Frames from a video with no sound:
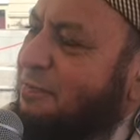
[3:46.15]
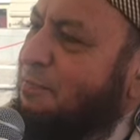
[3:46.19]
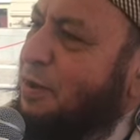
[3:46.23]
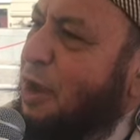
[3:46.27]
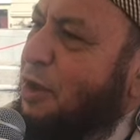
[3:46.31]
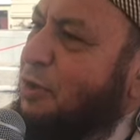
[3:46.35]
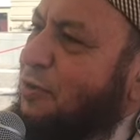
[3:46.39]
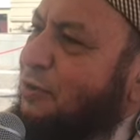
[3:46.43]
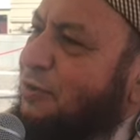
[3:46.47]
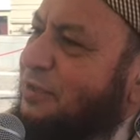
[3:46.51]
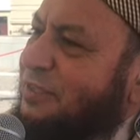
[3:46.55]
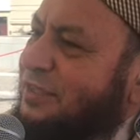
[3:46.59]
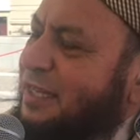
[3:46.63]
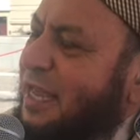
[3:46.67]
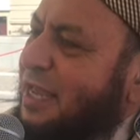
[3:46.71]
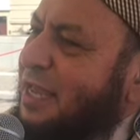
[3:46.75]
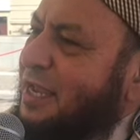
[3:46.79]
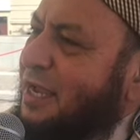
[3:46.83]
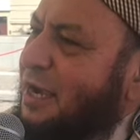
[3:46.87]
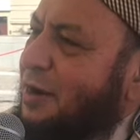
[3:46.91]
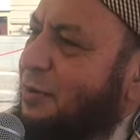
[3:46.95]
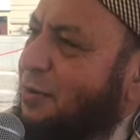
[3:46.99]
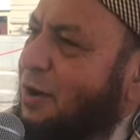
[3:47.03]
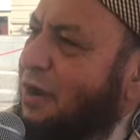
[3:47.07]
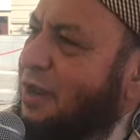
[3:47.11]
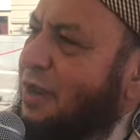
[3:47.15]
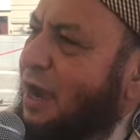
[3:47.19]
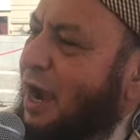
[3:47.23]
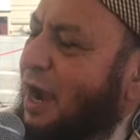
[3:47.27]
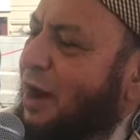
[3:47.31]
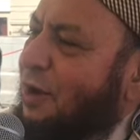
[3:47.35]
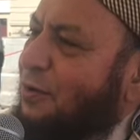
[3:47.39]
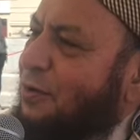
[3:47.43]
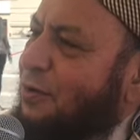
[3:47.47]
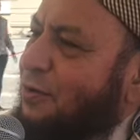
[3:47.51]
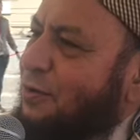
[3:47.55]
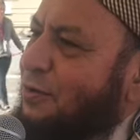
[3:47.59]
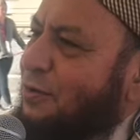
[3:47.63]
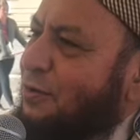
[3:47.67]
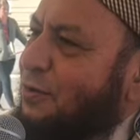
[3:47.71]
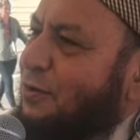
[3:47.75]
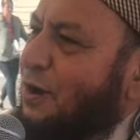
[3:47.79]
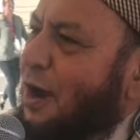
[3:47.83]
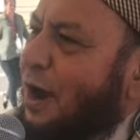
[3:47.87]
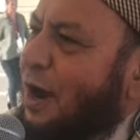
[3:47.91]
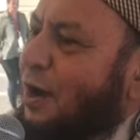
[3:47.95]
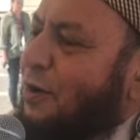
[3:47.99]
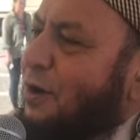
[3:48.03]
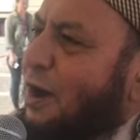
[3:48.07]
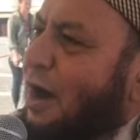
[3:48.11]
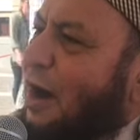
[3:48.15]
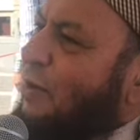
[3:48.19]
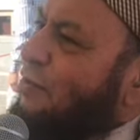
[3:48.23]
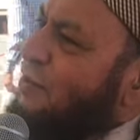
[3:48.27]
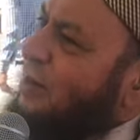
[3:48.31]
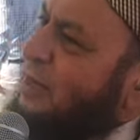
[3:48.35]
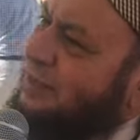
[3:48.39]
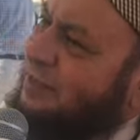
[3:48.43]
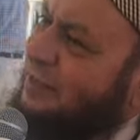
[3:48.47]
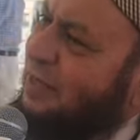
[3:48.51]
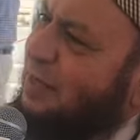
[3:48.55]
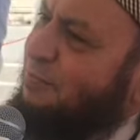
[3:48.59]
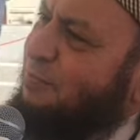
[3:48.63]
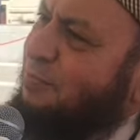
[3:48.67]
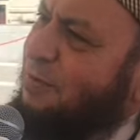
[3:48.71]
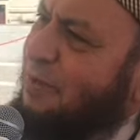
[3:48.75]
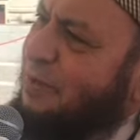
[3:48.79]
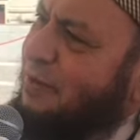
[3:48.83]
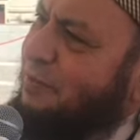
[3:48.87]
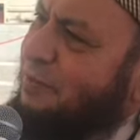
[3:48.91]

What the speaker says: by you staying away, how does it